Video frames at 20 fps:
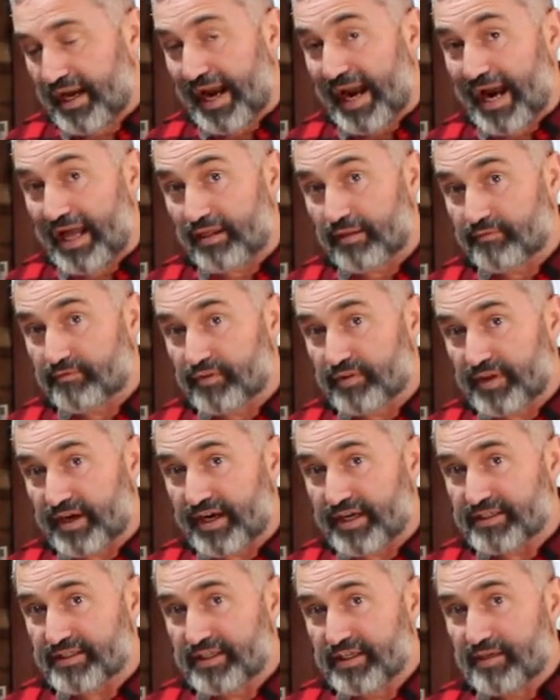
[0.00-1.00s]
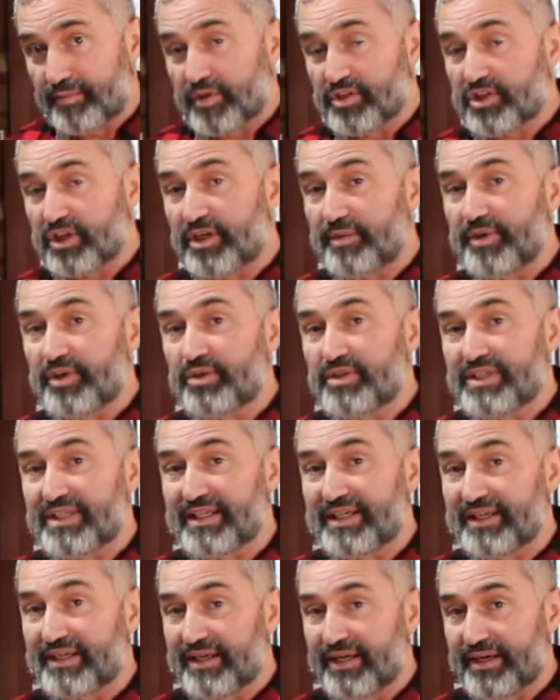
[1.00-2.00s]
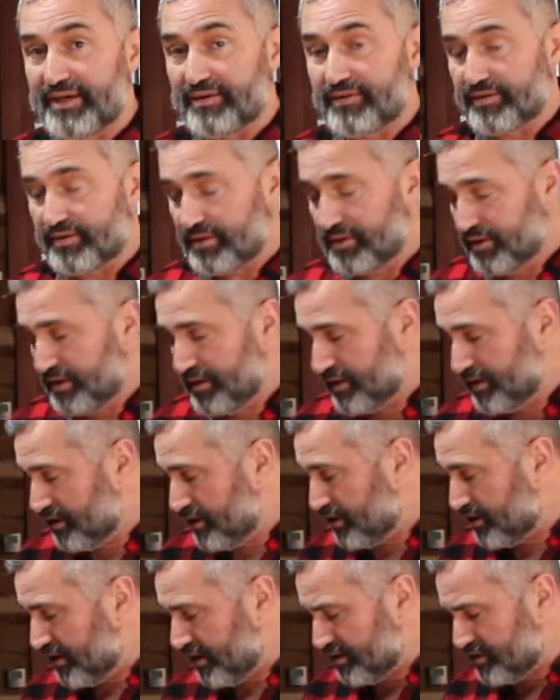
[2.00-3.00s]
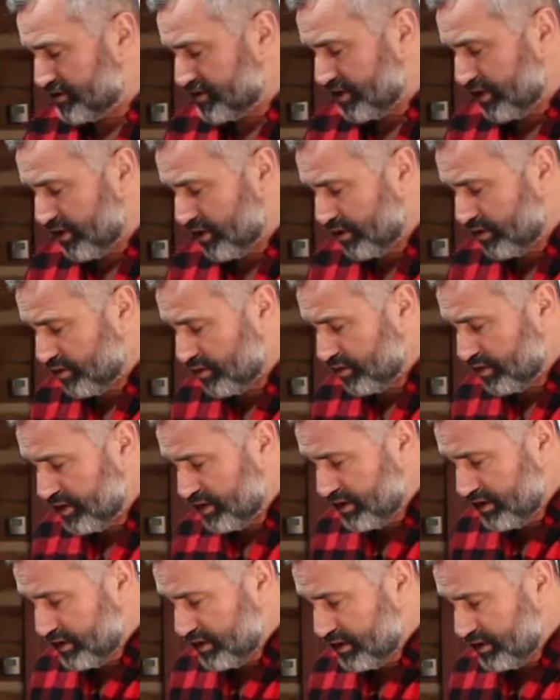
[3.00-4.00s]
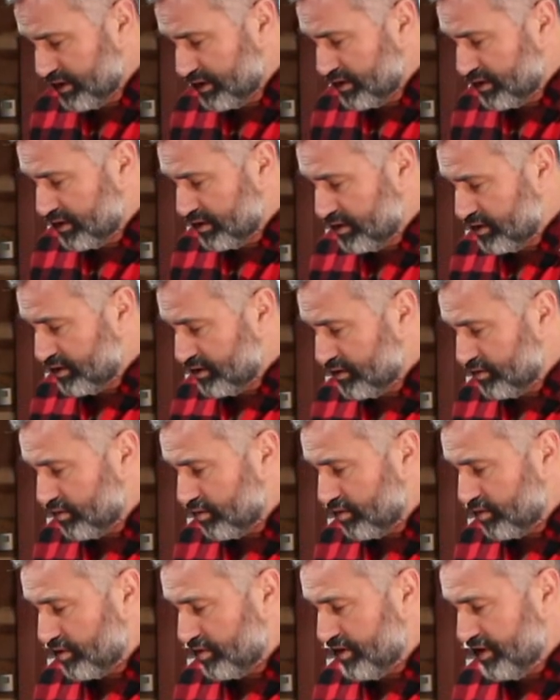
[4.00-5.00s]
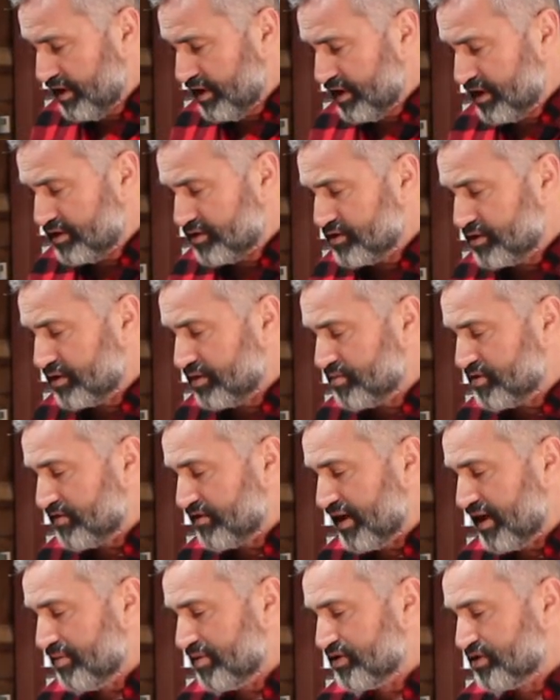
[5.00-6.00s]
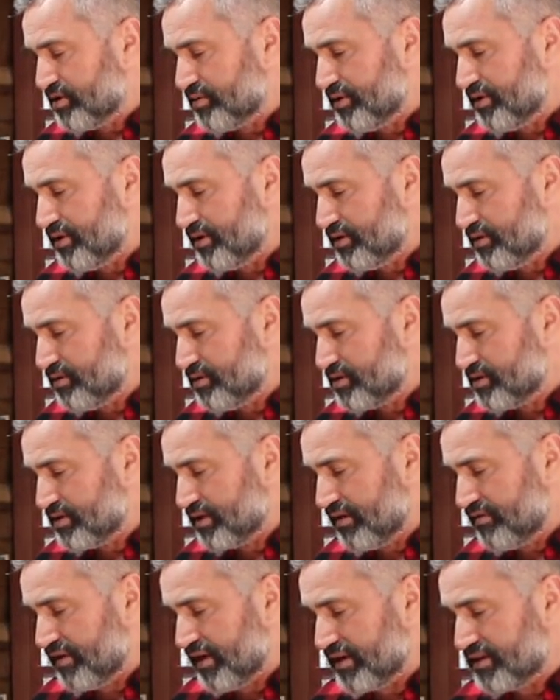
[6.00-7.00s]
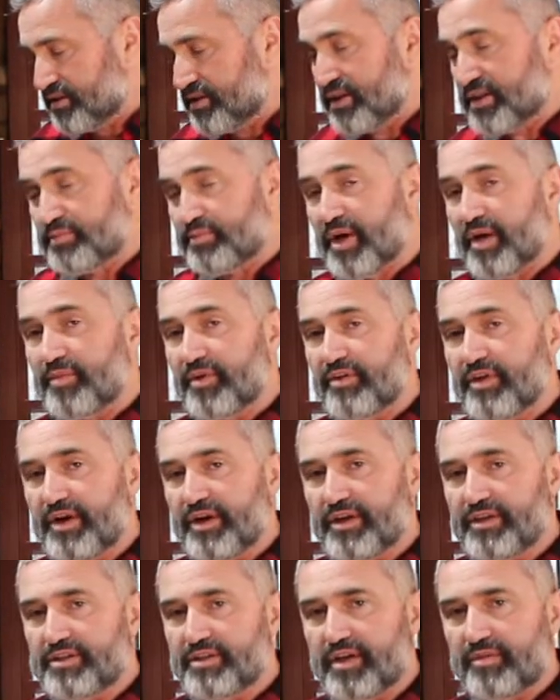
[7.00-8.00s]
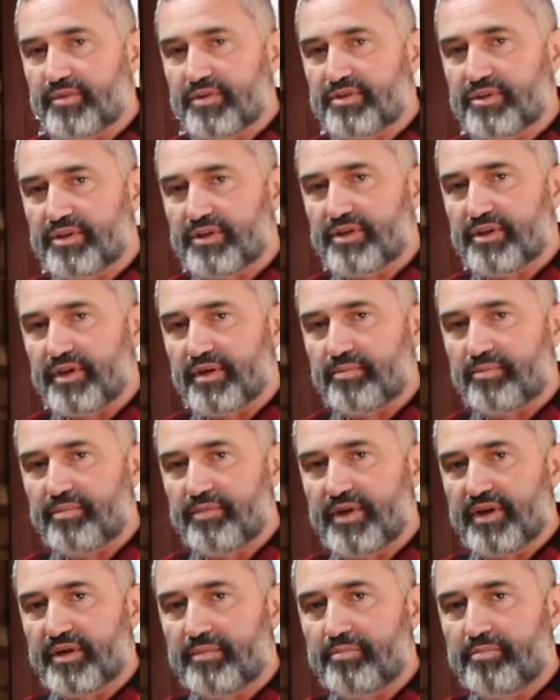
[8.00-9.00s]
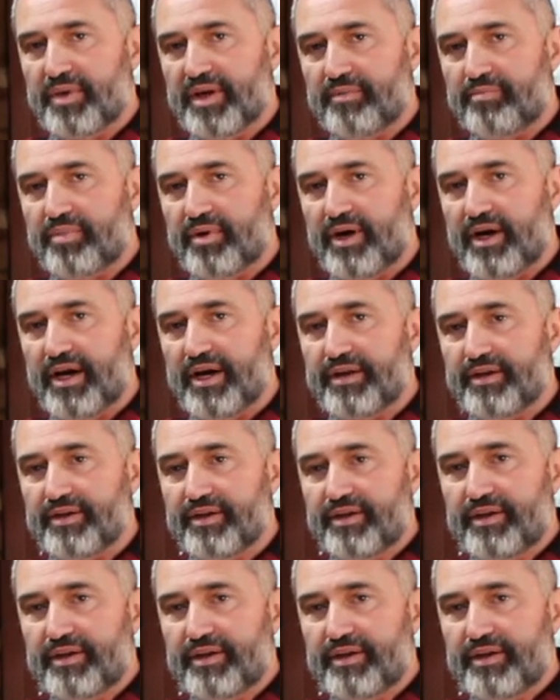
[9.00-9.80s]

alum for that. I'm also going to be using iron. And so in terms of how much do we use, I've got 6 pomegranates I'm using in a big pot